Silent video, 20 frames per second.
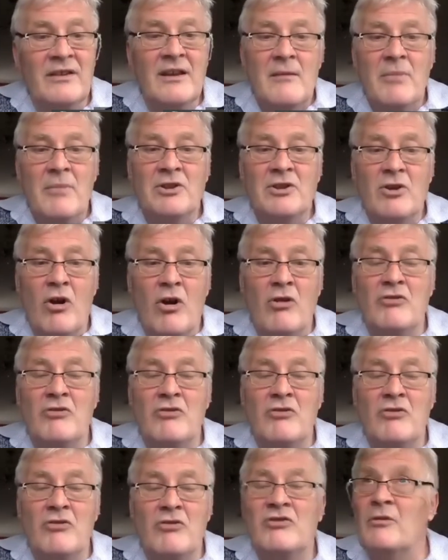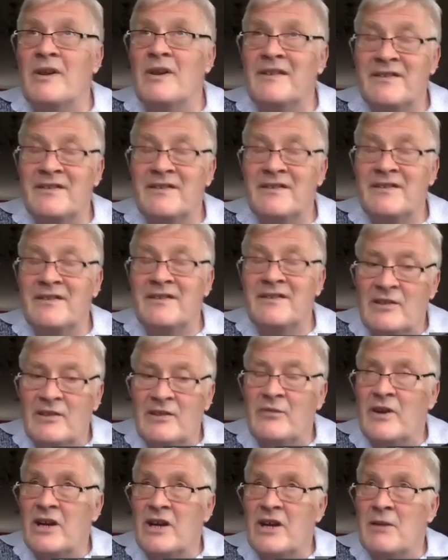but also as
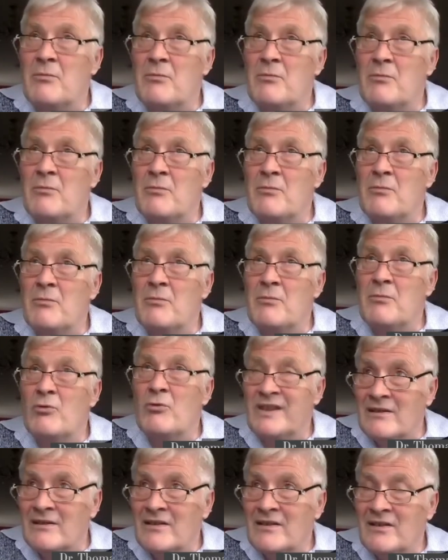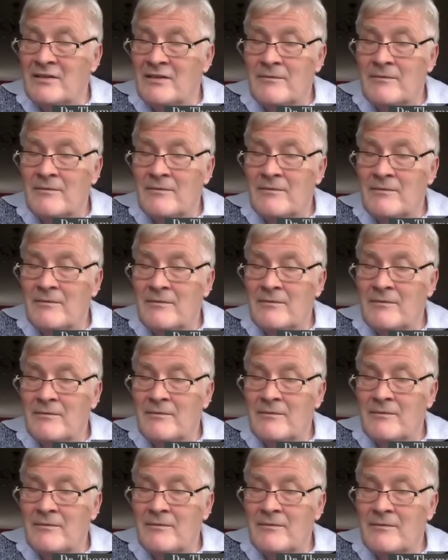transferable skills
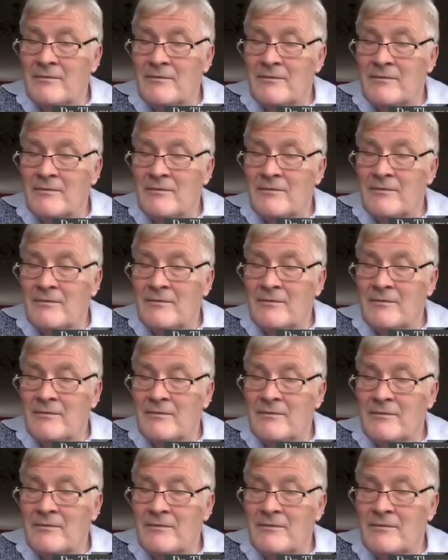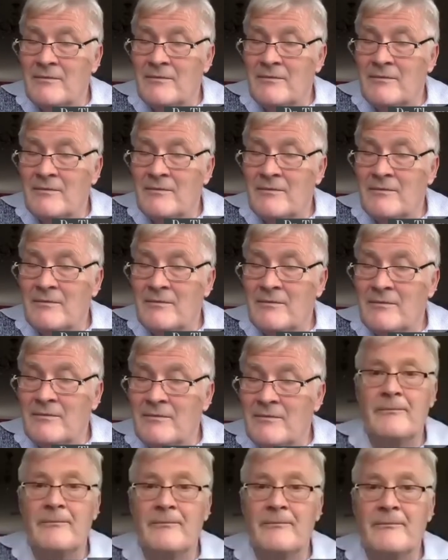and as a shared
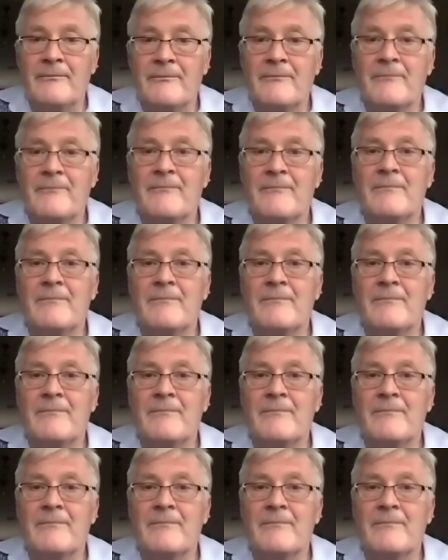experience.